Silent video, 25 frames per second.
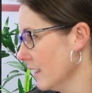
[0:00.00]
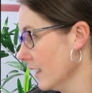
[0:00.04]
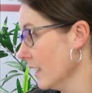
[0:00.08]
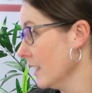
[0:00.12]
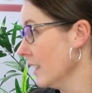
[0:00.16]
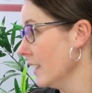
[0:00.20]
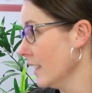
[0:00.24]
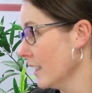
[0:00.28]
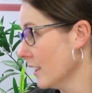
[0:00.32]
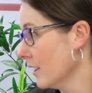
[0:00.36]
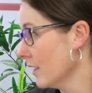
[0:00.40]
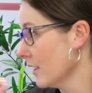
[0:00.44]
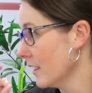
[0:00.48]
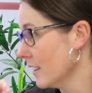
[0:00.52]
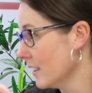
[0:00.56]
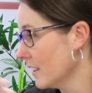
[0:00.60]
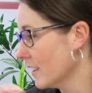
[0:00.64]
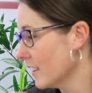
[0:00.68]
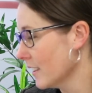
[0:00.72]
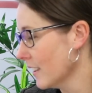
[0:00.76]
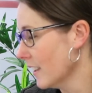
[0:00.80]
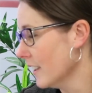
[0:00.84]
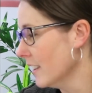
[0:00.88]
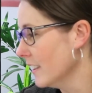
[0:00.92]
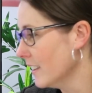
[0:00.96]
little
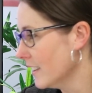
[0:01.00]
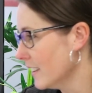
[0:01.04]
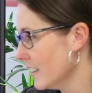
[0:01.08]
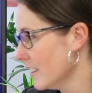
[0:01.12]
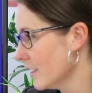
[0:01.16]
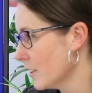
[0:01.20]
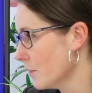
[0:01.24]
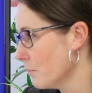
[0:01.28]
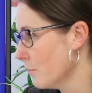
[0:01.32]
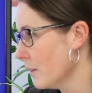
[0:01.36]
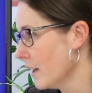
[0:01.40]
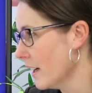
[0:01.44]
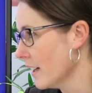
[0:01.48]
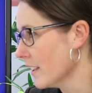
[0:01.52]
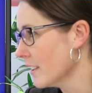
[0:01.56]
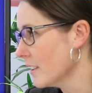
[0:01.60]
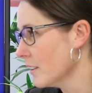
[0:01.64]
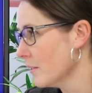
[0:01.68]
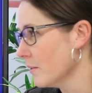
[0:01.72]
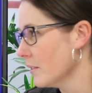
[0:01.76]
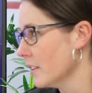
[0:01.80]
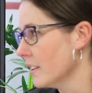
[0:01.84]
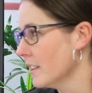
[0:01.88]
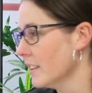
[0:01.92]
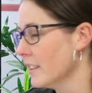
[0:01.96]
insight into parts
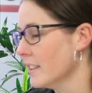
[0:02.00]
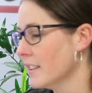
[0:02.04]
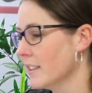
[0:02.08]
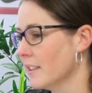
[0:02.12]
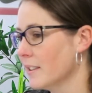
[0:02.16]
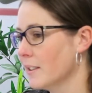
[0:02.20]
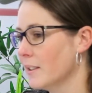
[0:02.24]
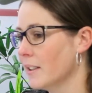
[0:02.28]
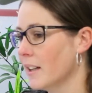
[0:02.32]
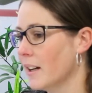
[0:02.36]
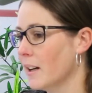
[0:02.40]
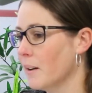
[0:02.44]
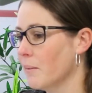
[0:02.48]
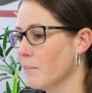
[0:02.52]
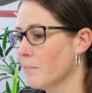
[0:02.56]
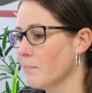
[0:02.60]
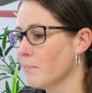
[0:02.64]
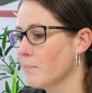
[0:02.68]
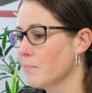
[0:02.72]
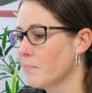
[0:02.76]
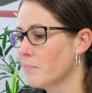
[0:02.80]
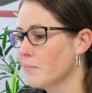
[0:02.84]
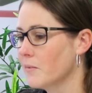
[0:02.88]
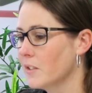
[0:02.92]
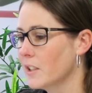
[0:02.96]
of it has
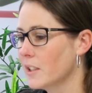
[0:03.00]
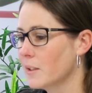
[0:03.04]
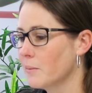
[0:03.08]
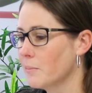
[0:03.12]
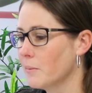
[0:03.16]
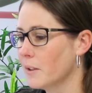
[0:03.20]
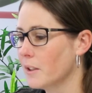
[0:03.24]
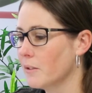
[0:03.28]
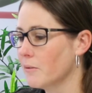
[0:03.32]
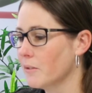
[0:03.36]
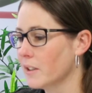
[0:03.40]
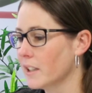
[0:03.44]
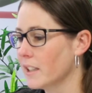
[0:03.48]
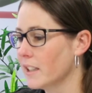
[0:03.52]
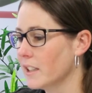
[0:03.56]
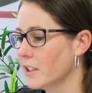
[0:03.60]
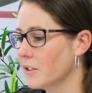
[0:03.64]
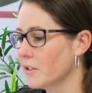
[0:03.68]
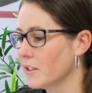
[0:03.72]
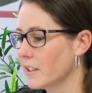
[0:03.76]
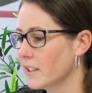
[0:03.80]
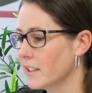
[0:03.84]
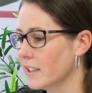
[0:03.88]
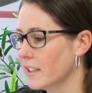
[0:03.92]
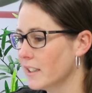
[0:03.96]
just been really
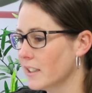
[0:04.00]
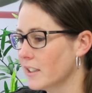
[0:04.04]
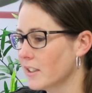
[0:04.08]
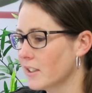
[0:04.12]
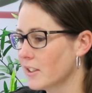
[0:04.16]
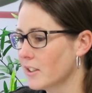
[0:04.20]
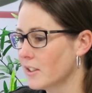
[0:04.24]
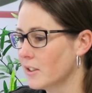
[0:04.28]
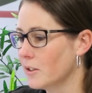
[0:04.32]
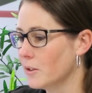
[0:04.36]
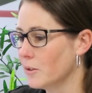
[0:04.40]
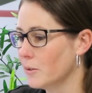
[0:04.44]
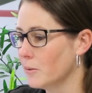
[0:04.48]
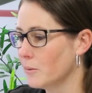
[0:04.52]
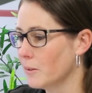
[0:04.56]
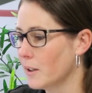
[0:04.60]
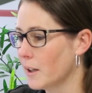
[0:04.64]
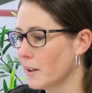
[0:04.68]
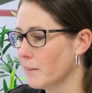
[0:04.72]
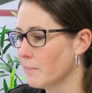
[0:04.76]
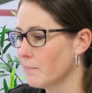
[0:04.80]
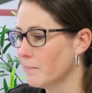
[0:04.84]
interesting, just to